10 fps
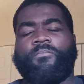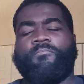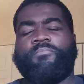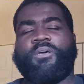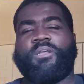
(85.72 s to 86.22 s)

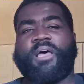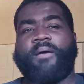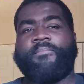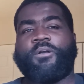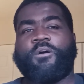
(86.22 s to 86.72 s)
But
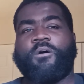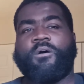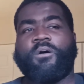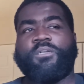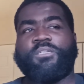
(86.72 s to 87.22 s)
I'ma
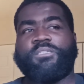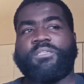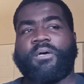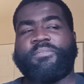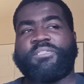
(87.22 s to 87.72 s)

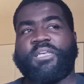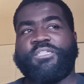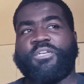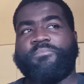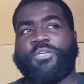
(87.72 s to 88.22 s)
say
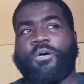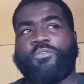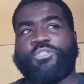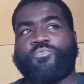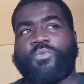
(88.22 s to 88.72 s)
Jim
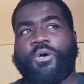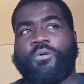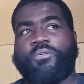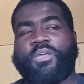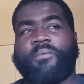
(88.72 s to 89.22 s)
Jones is
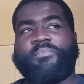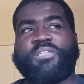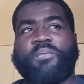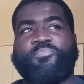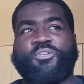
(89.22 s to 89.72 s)
wrong, and I'ma
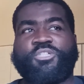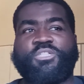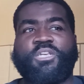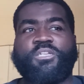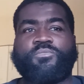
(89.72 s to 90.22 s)
say Pusha
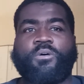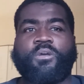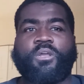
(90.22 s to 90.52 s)
T is wrong,